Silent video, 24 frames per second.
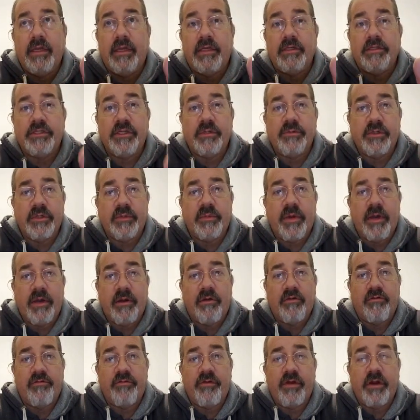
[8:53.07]
subject
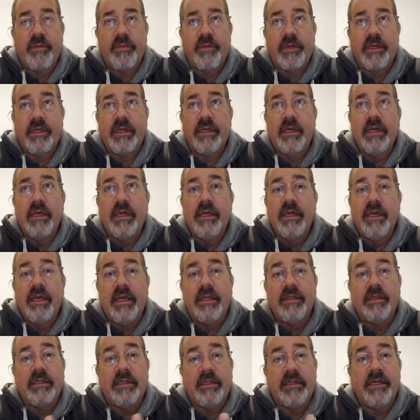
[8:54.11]
matter in front of me,
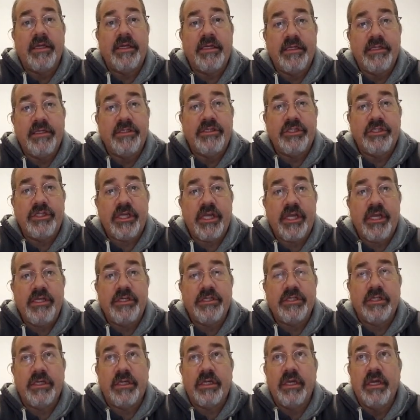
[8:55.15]
and the light is
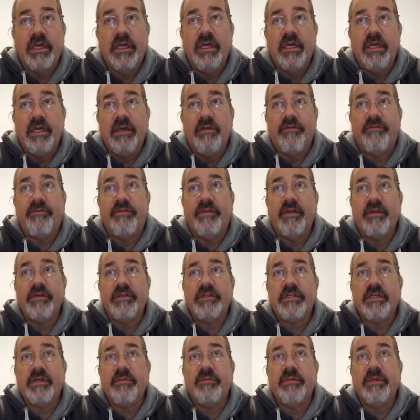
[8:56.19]
changing, if there's
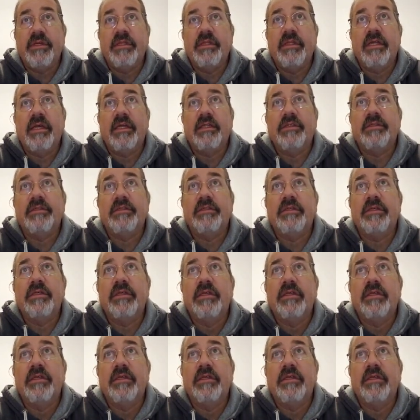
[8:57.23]
something that